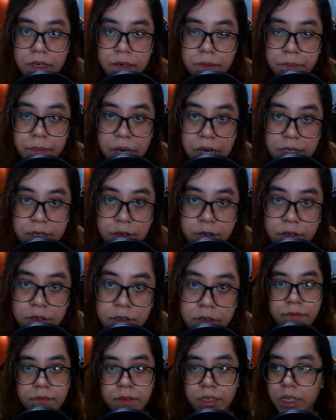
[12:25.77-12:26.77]
base.
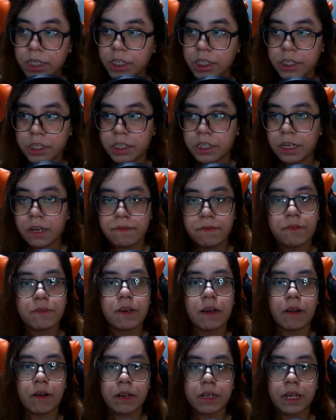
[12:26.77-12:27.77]
They GTF'd
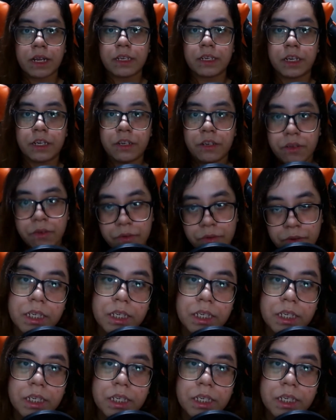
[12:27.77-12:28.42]
out of there. They knew.